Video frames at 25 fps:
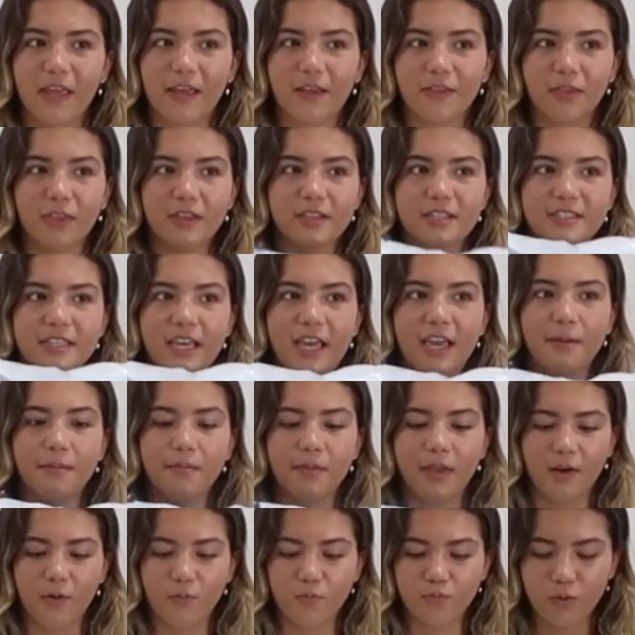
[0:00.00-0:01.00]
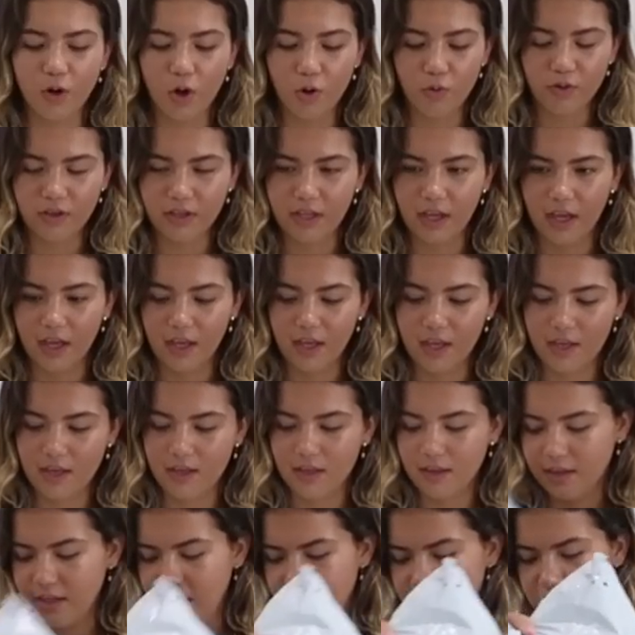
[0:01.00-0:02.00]
like the same, like road get.
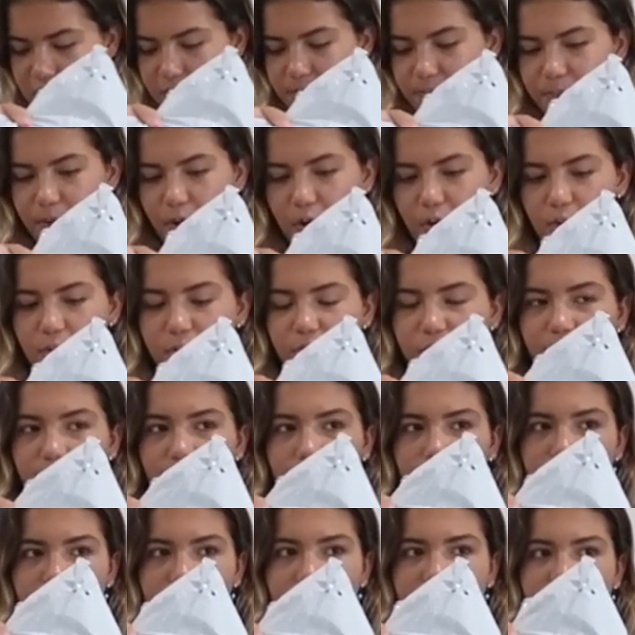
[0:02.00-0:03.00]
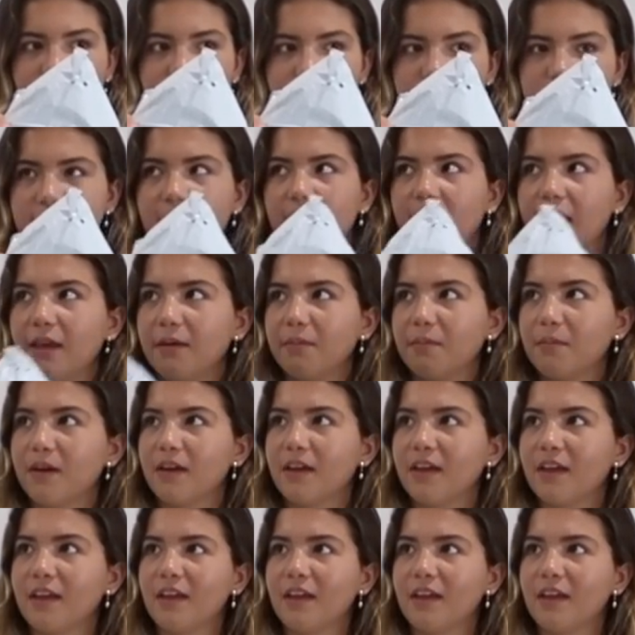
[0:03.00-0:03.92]
These are both like the same.